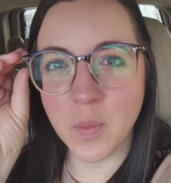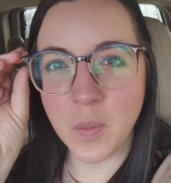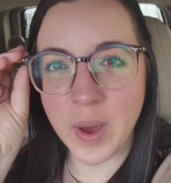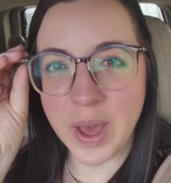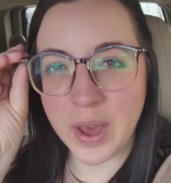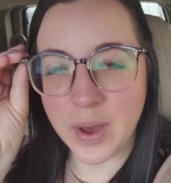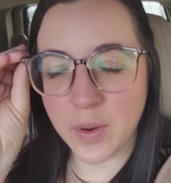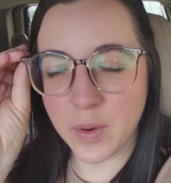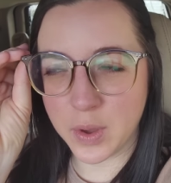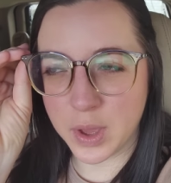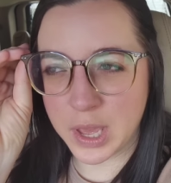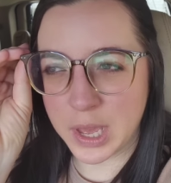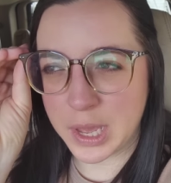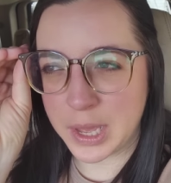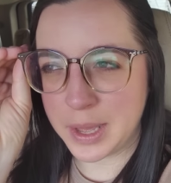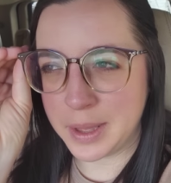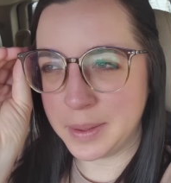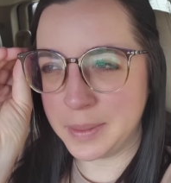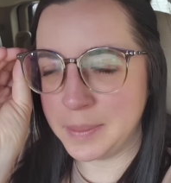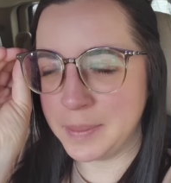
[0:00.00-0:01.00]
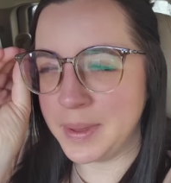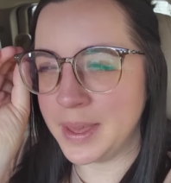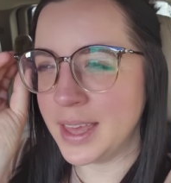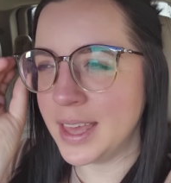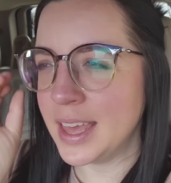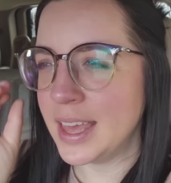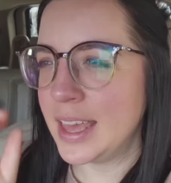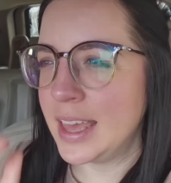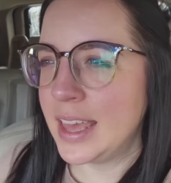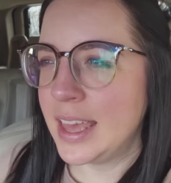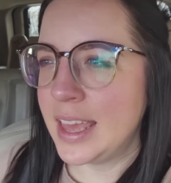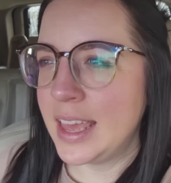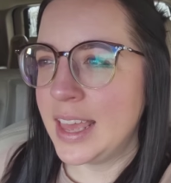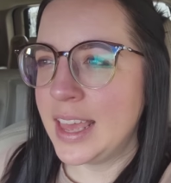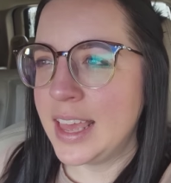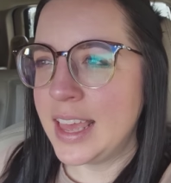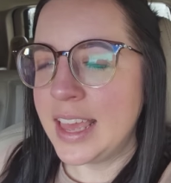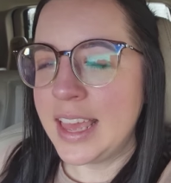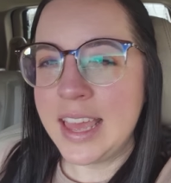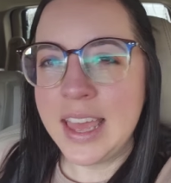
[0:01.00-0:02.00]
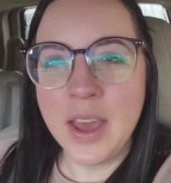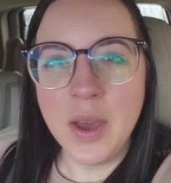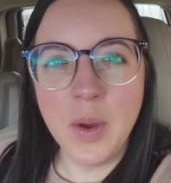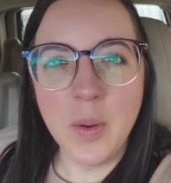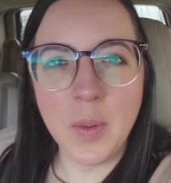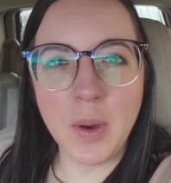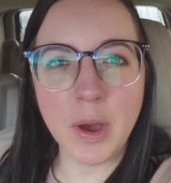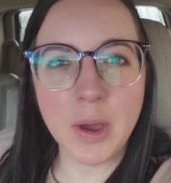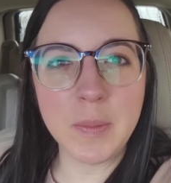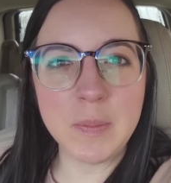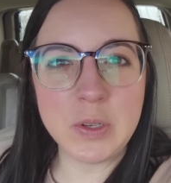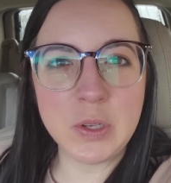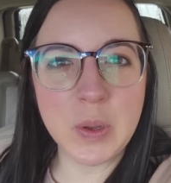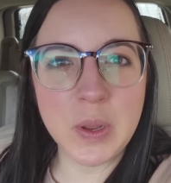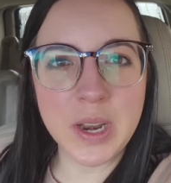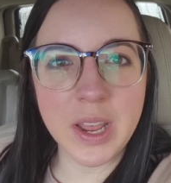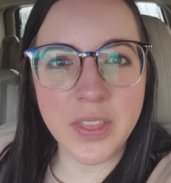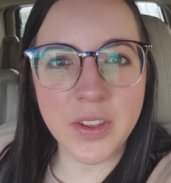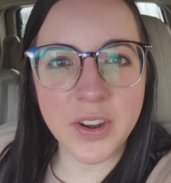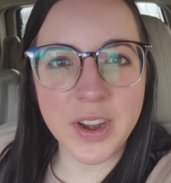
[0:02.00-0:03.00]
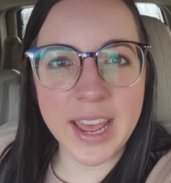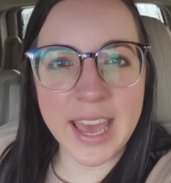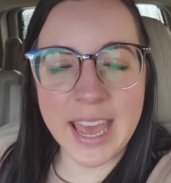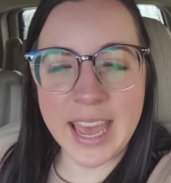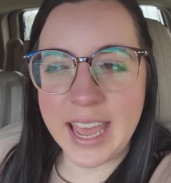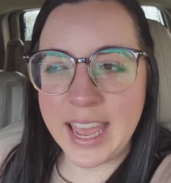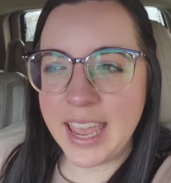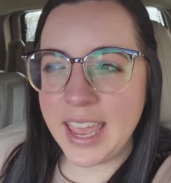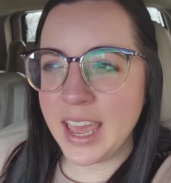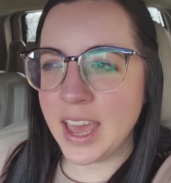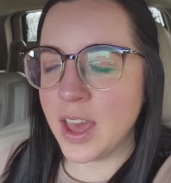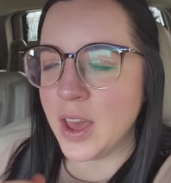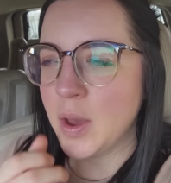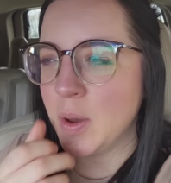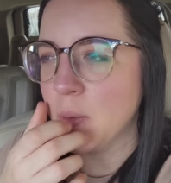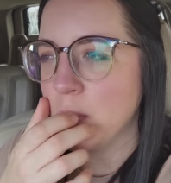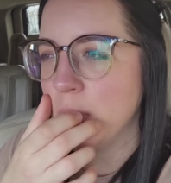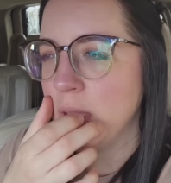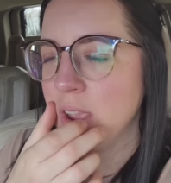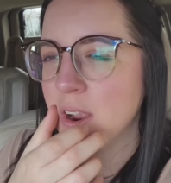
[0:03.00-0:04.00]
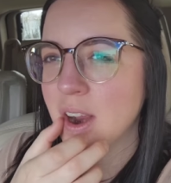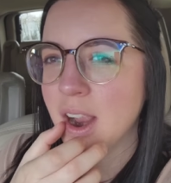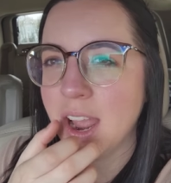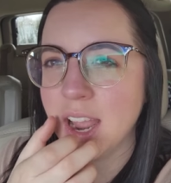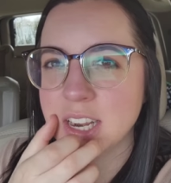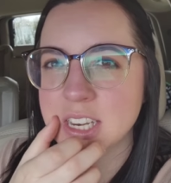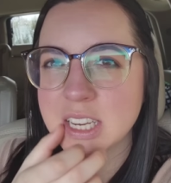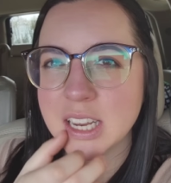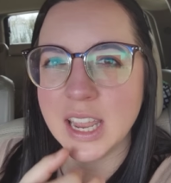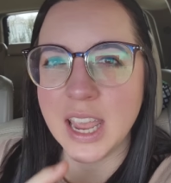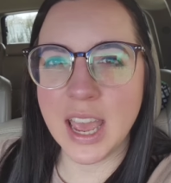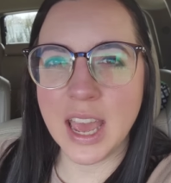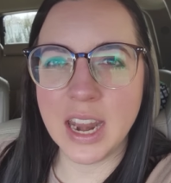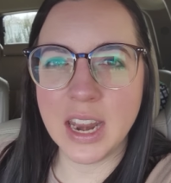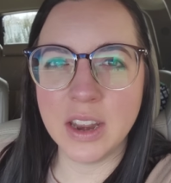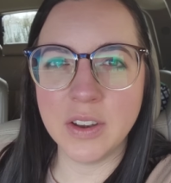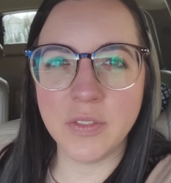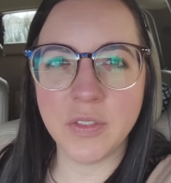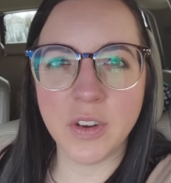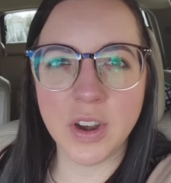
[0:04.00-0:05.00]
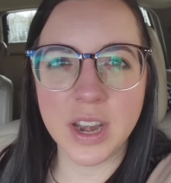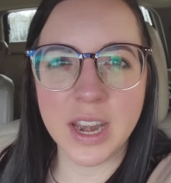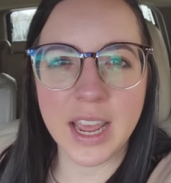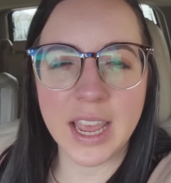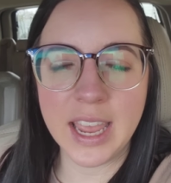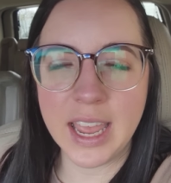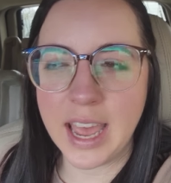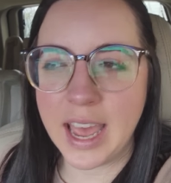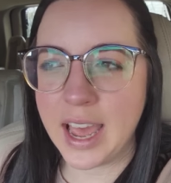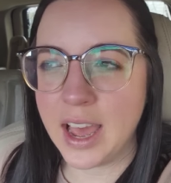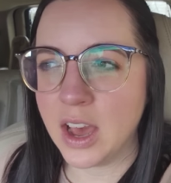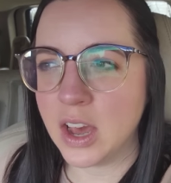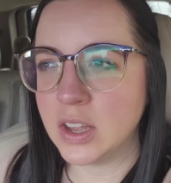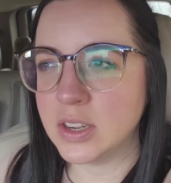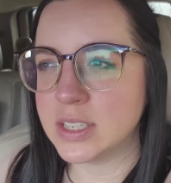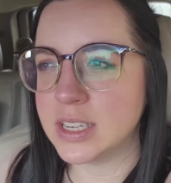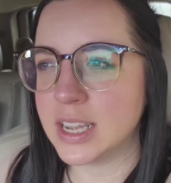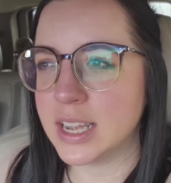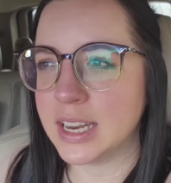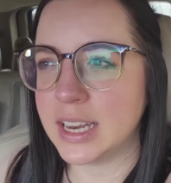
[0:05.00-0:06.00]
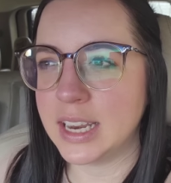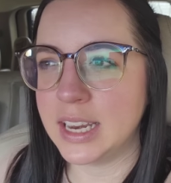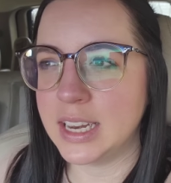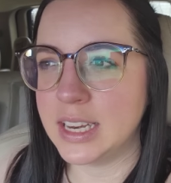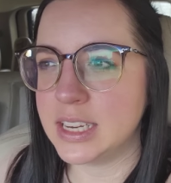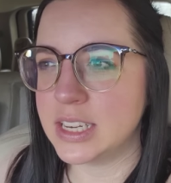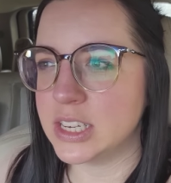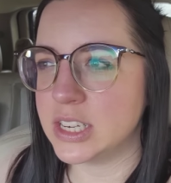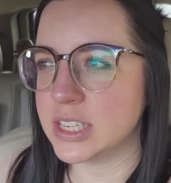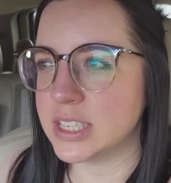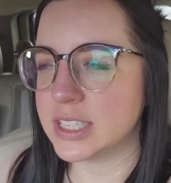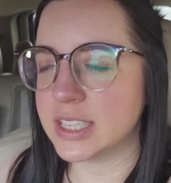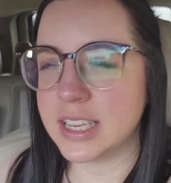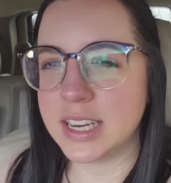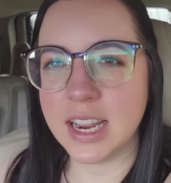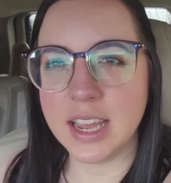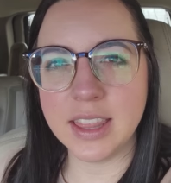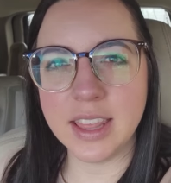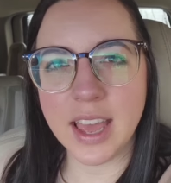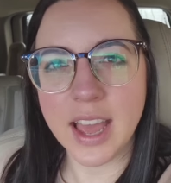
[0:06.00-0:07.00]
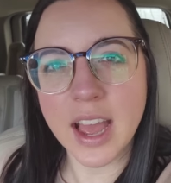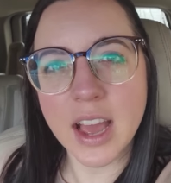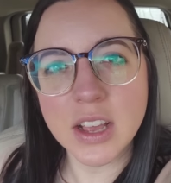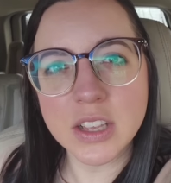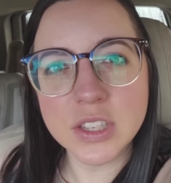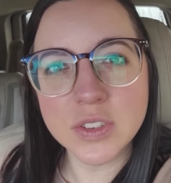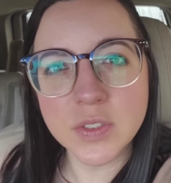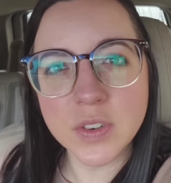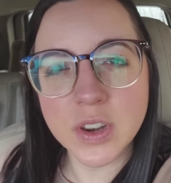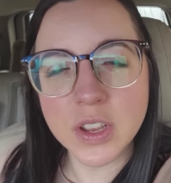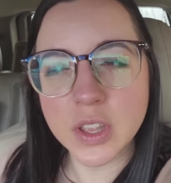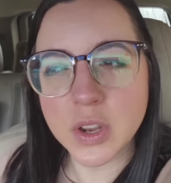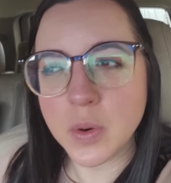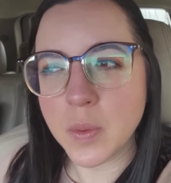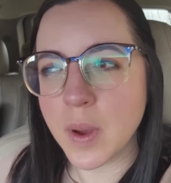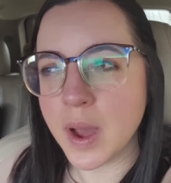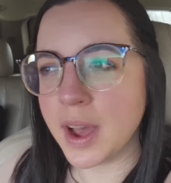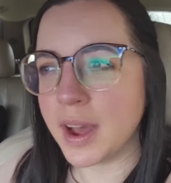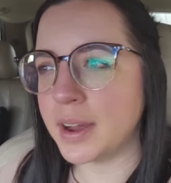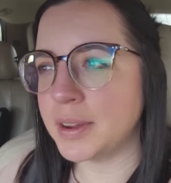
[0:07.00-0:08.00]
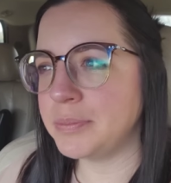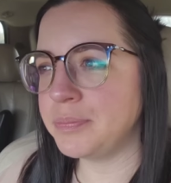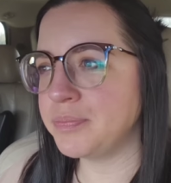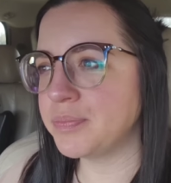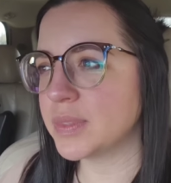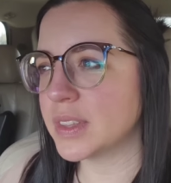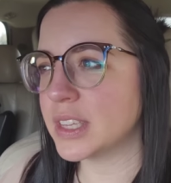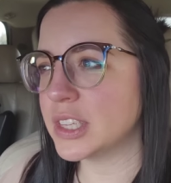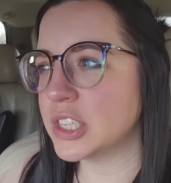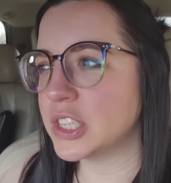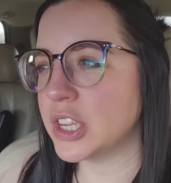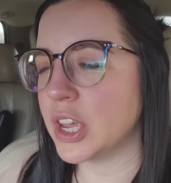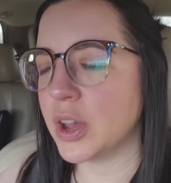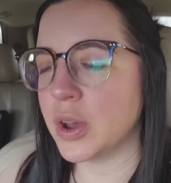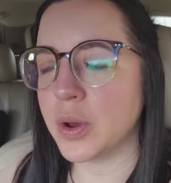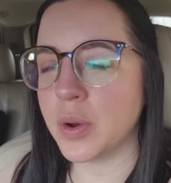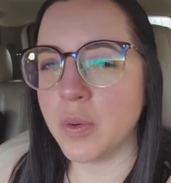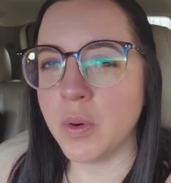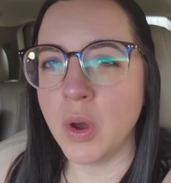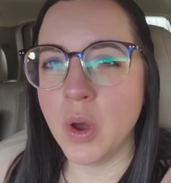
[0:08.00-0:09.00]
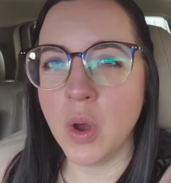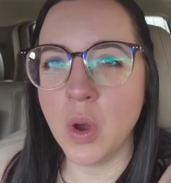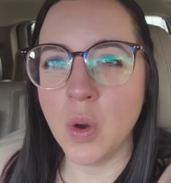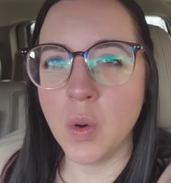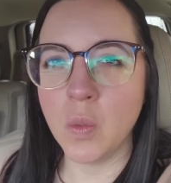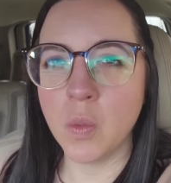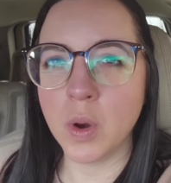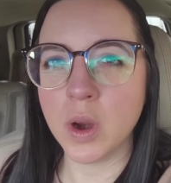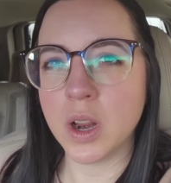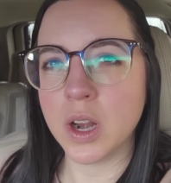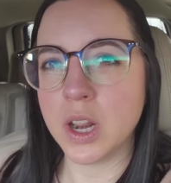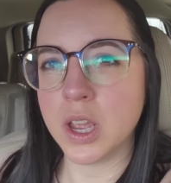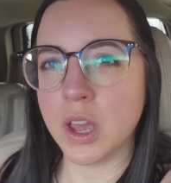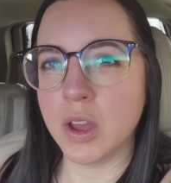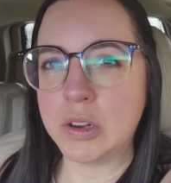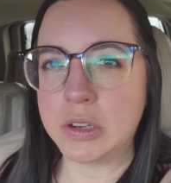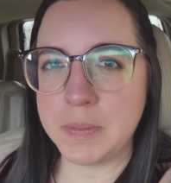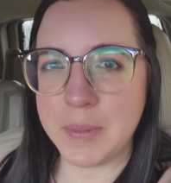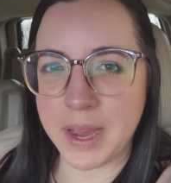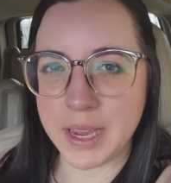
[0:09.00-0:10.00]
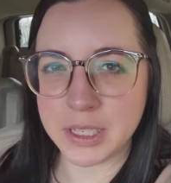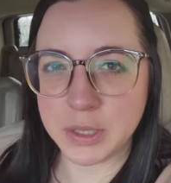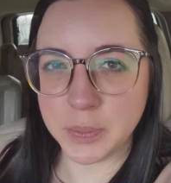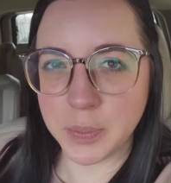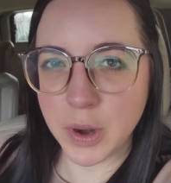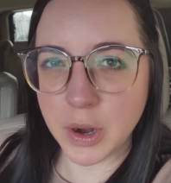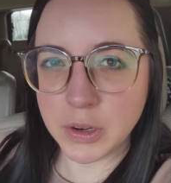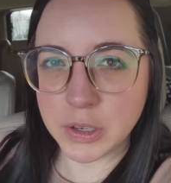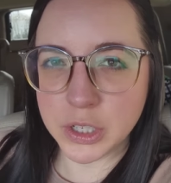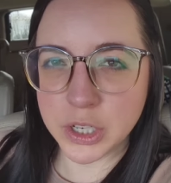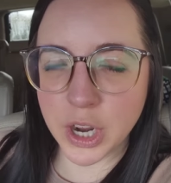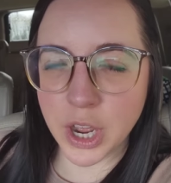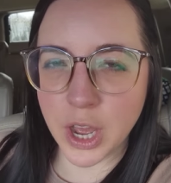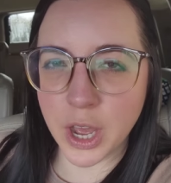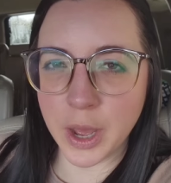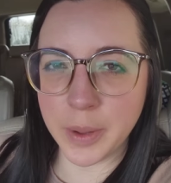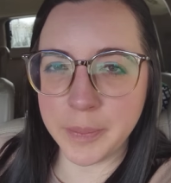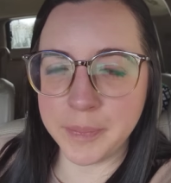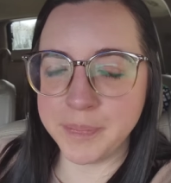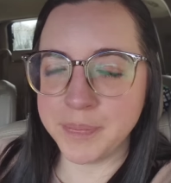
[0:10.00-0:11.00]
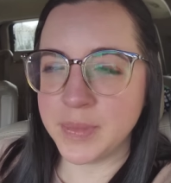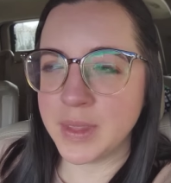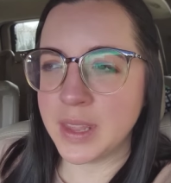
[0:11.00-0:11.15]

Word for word: welcome. Welcome to another day. We are actually headed for a day out. I needed to just get out of the house for a little while. And so we're gonna go to Bass Pro Shop